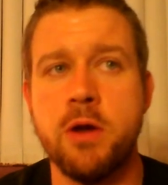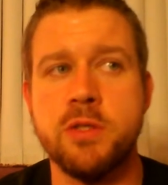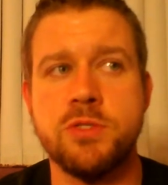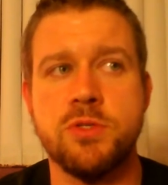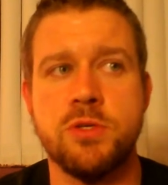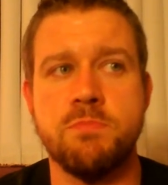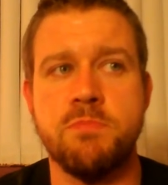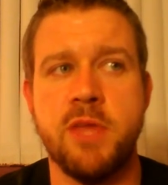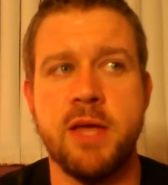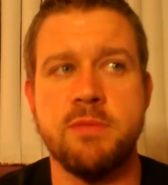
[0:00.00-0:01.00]
parts, or
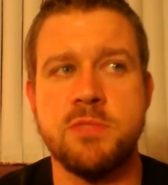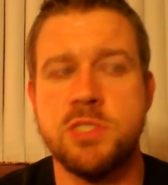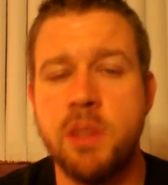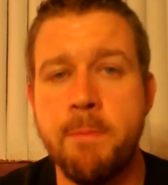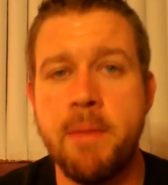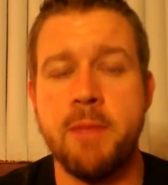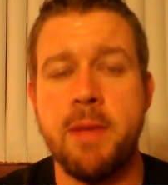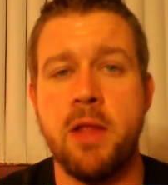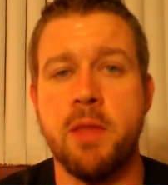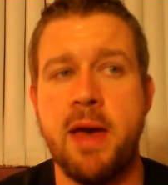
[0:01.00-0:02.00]
that some
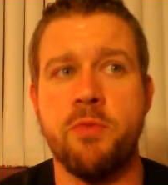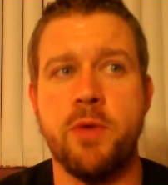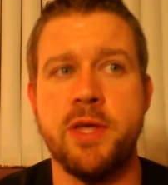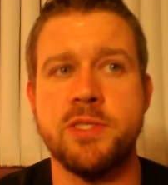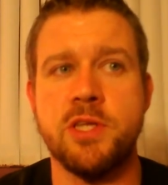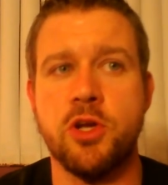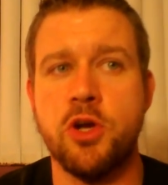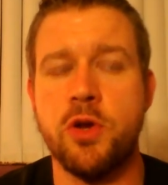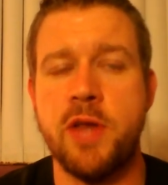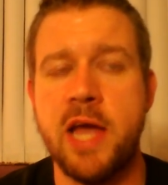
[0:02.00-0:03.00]
metabolic pathways can
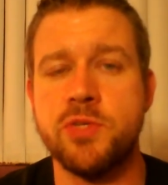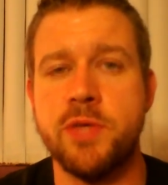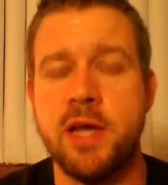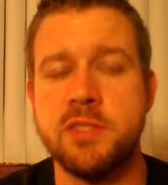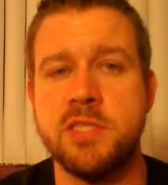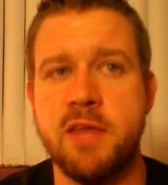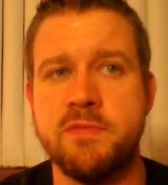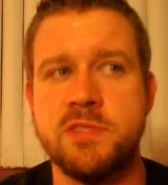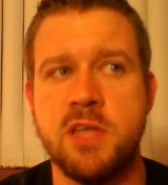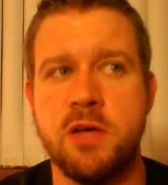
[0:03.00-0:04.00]
occur naturally outside
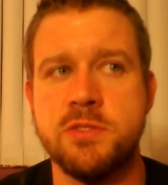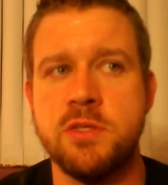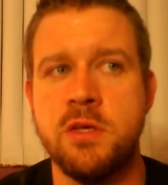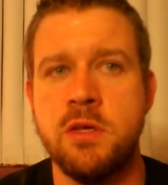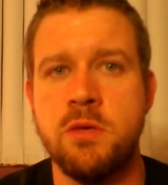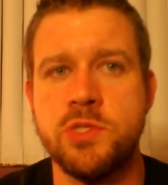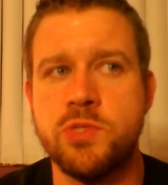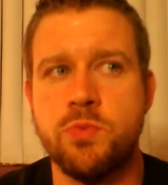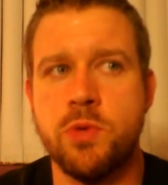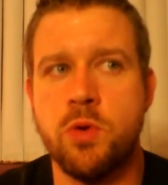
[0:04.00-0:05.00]
of cells,
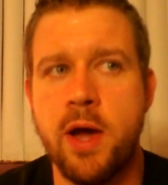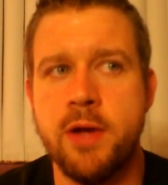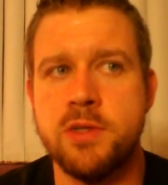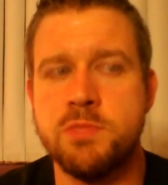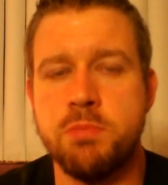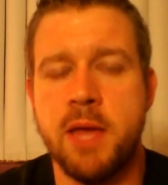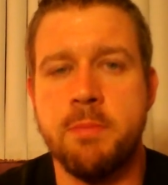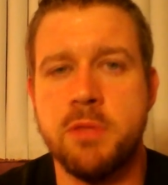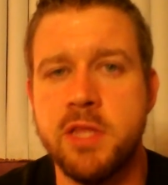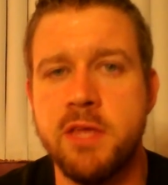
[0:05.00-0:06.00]
which requires
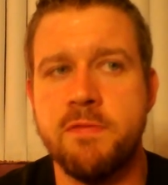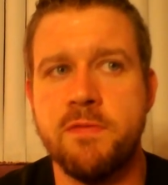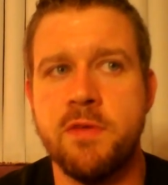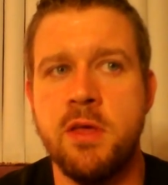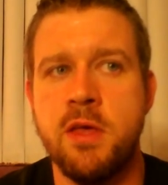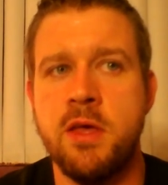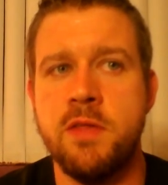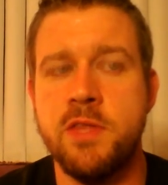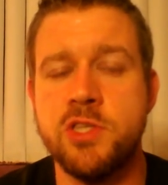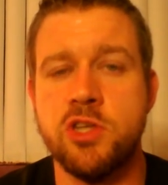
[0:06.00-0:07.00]
blind belief.
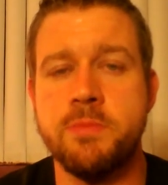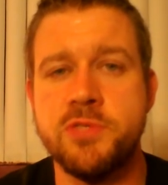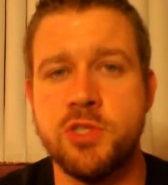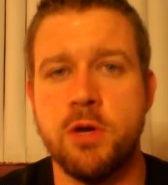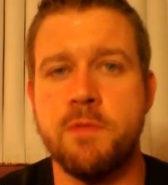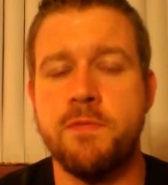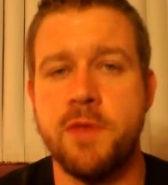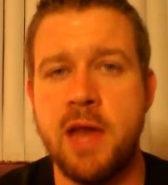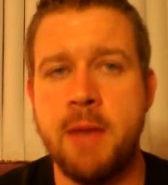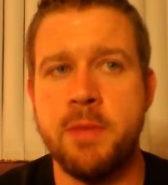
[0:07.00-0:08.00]
These are observed
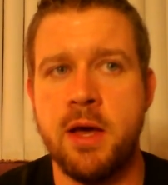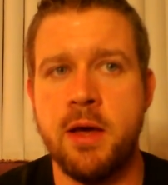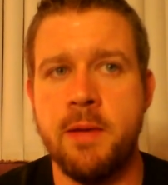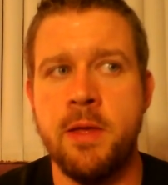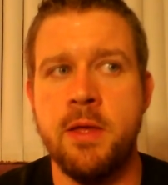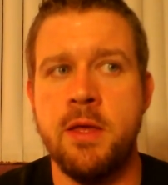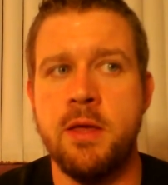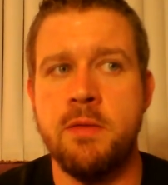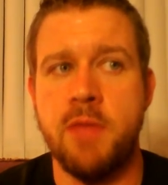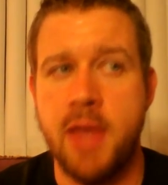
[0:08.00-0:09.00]
phenomena.
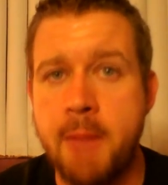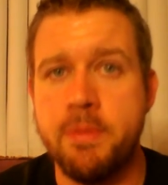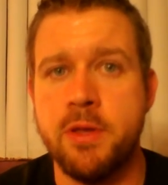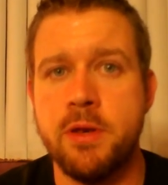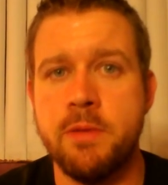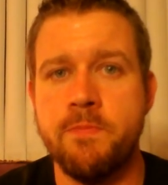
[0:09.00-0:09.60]
They happen.